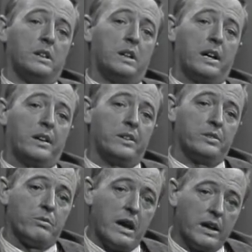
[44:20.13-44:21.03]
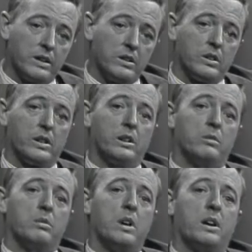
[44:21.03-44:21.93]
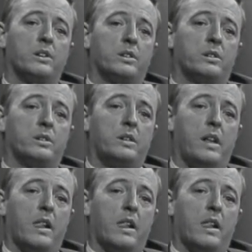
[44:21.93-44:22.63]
Uh, and this radical introduction